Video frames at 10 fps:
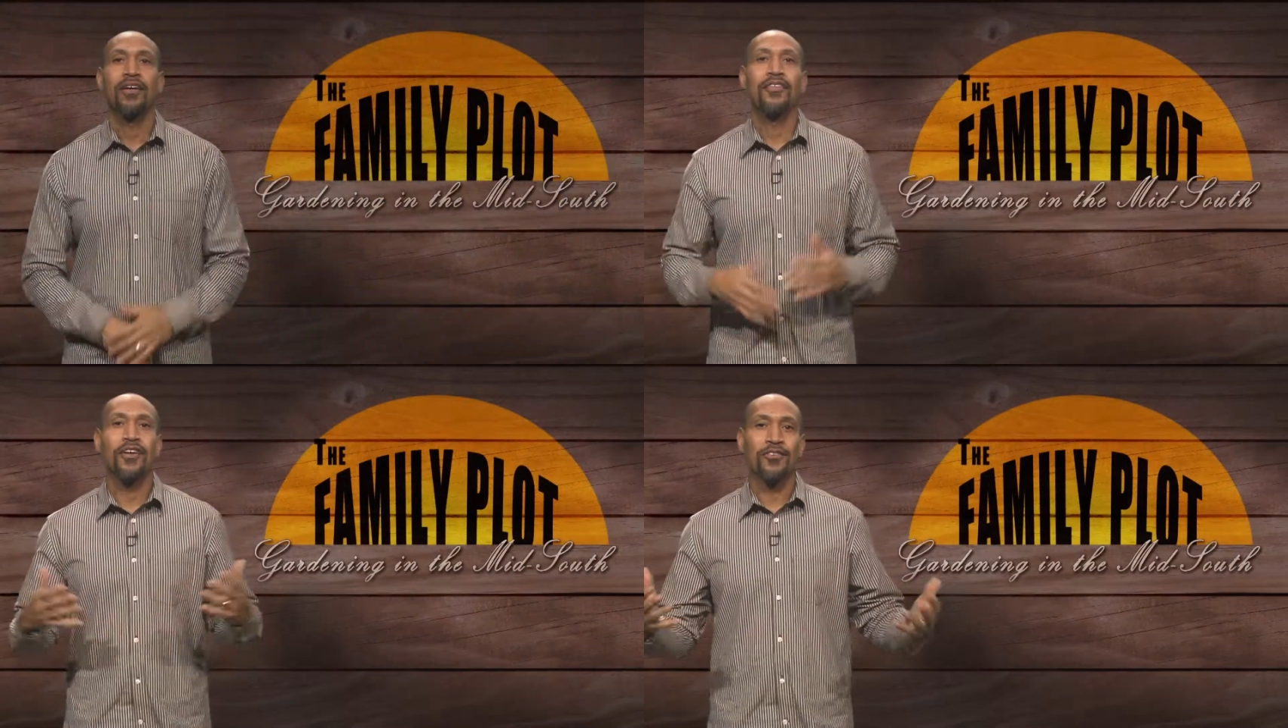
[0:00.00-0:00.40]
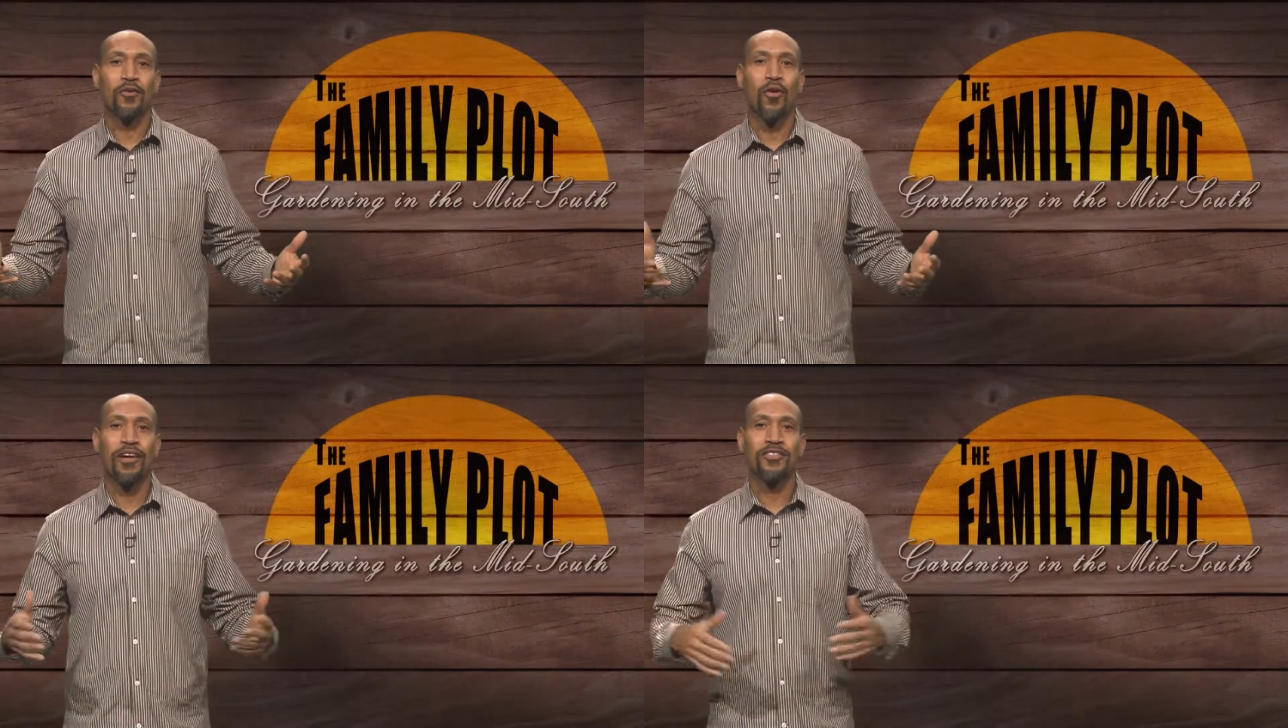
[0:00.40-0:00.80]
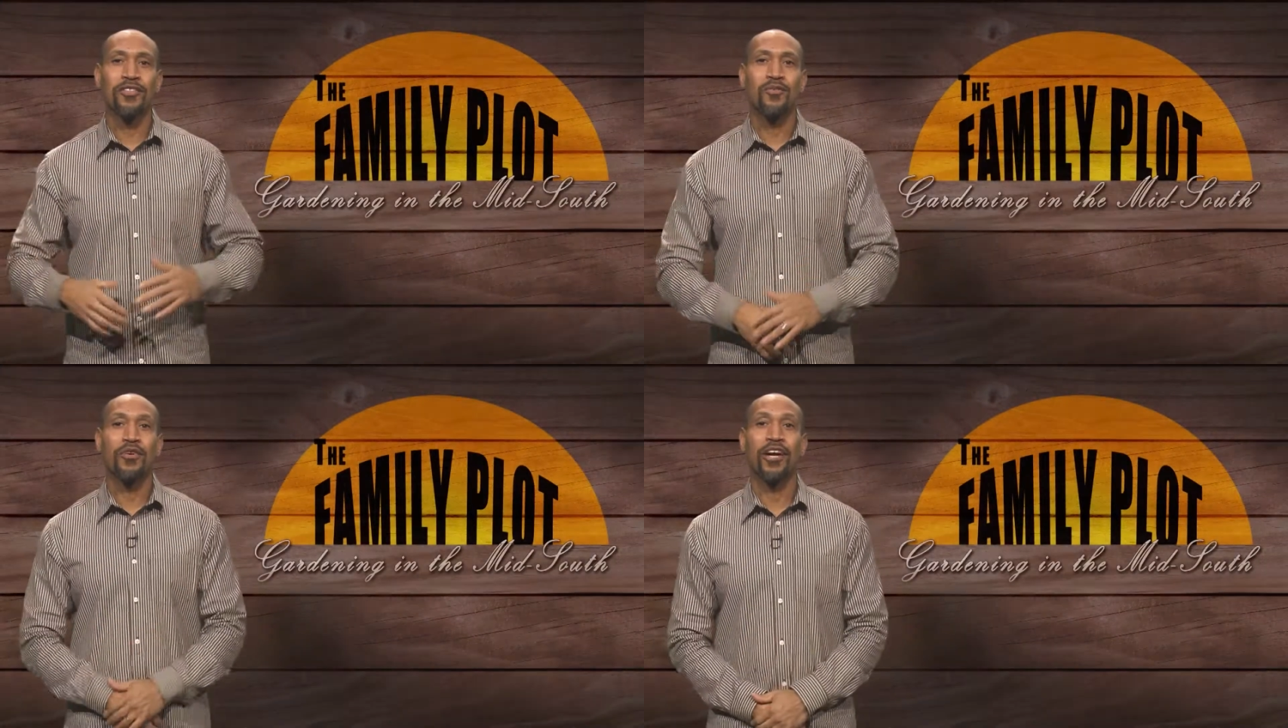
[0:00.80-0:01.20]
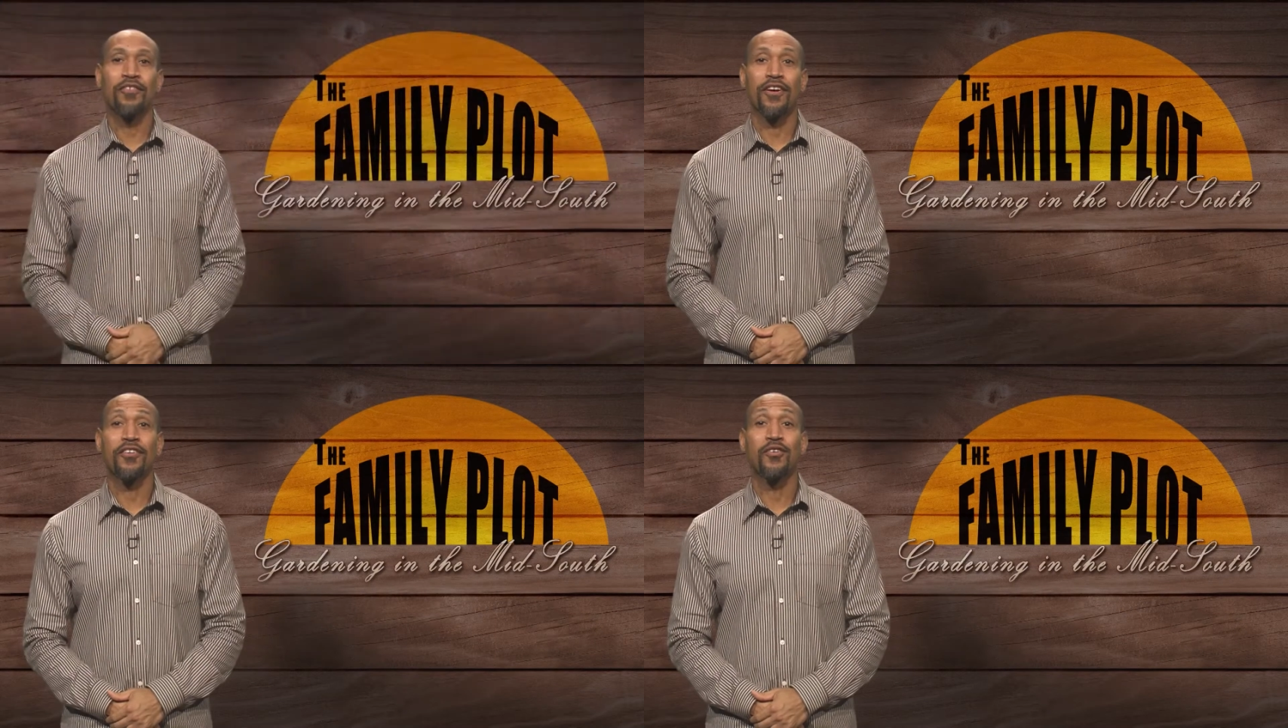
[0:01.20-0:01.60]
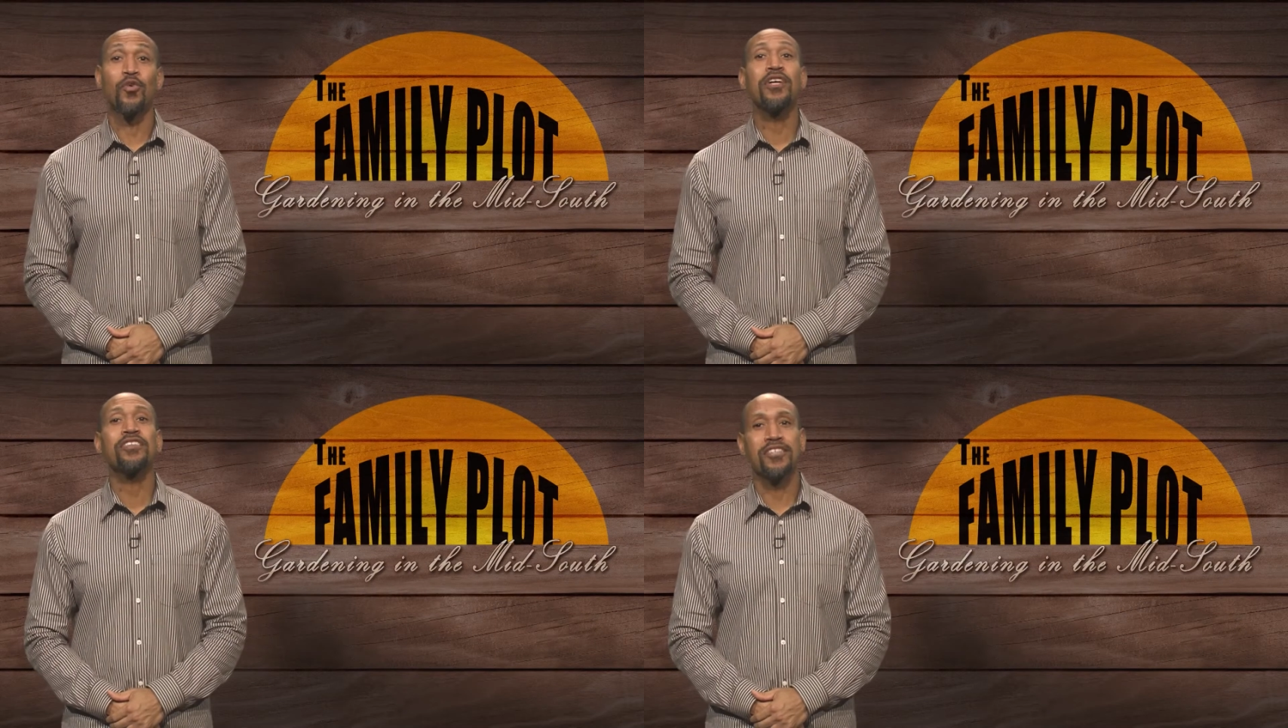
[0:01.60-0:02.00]
Thanks for watching. We have other
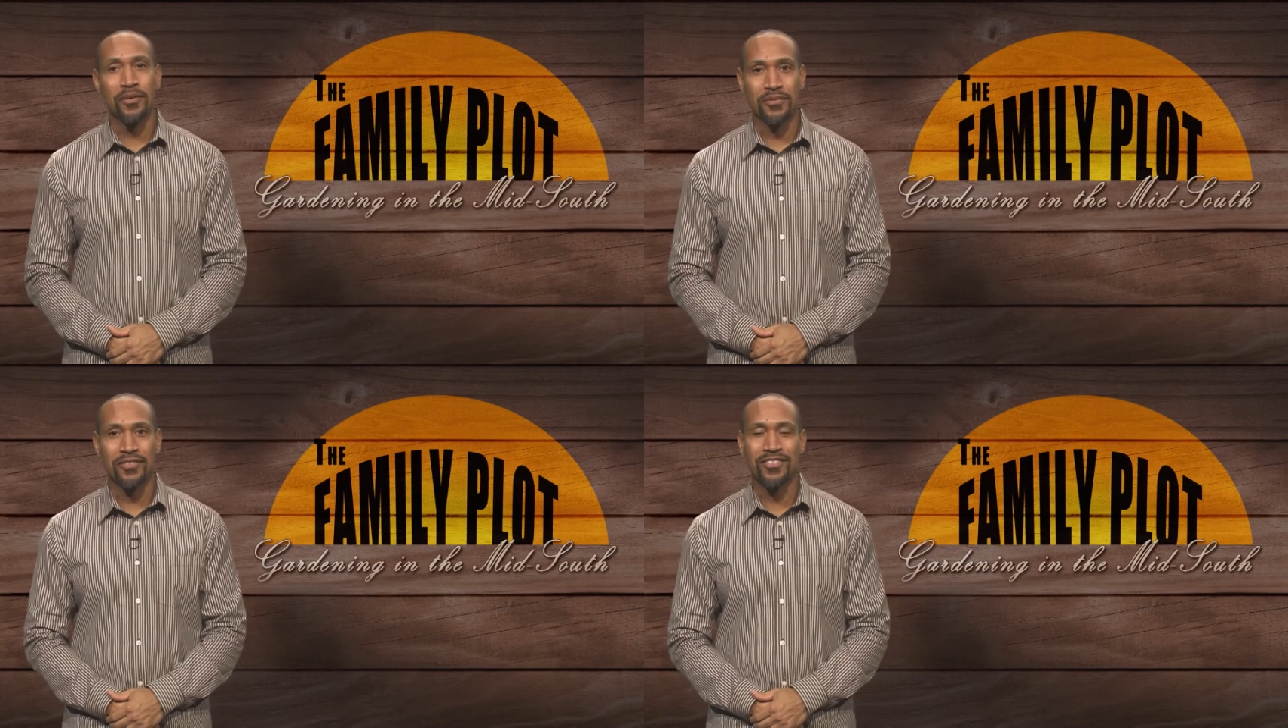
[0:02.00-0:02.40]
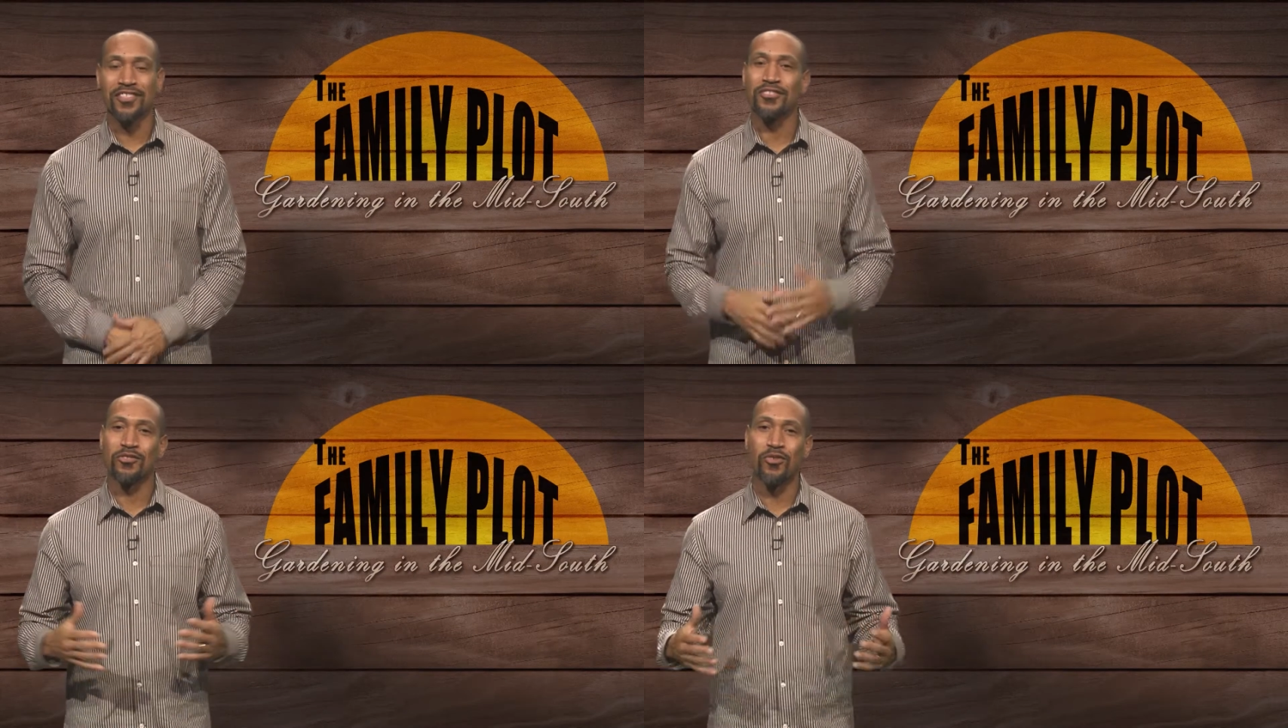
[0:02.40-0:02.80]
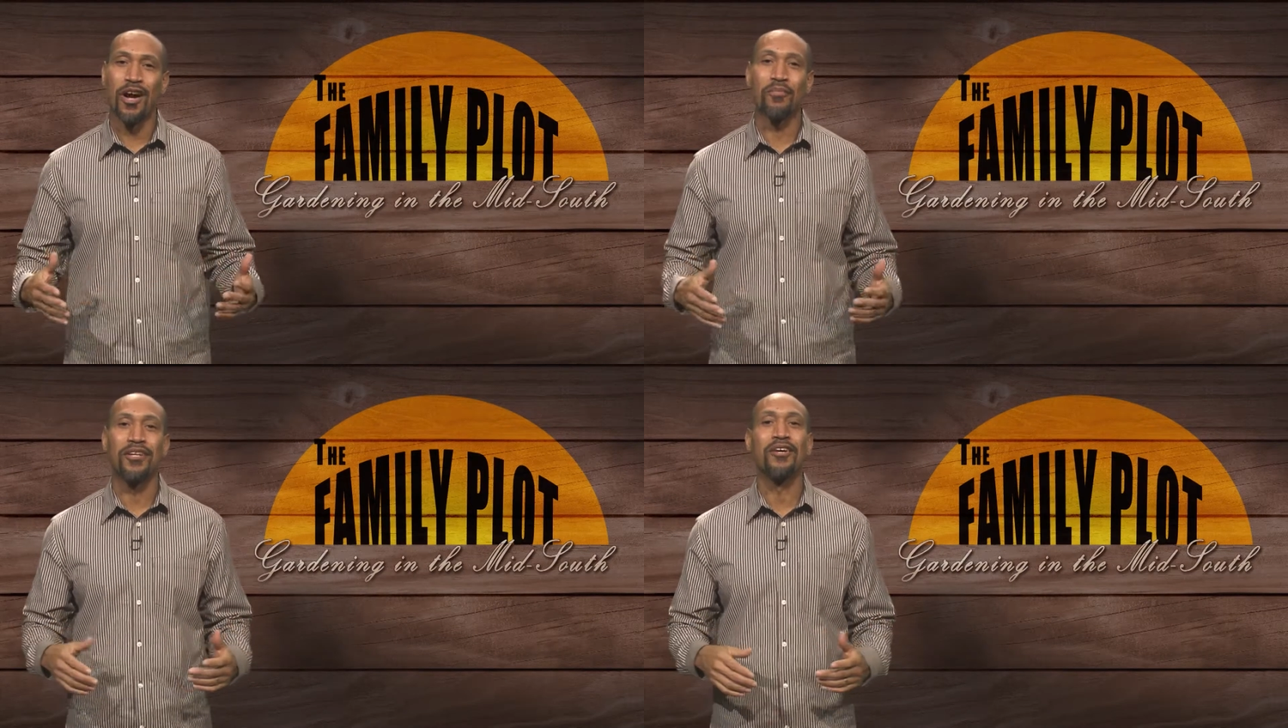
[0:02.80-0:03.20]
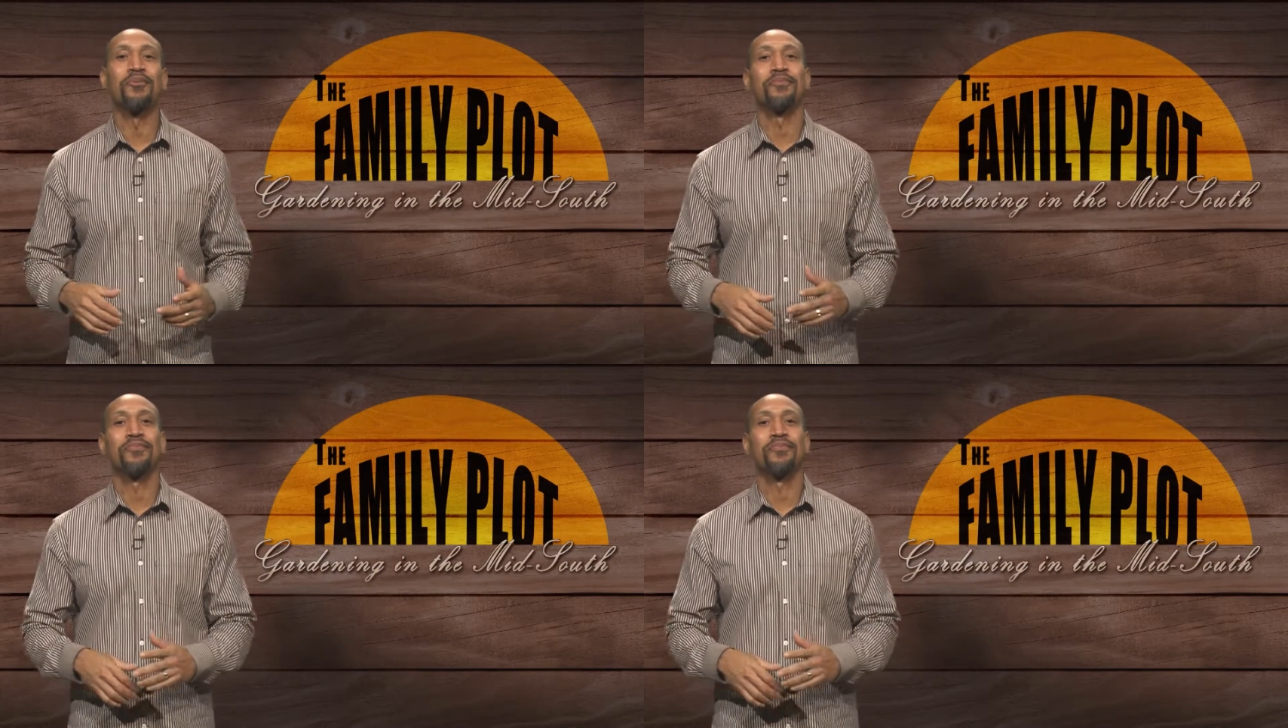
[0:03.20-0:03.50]
quick tips. Just subscribe below.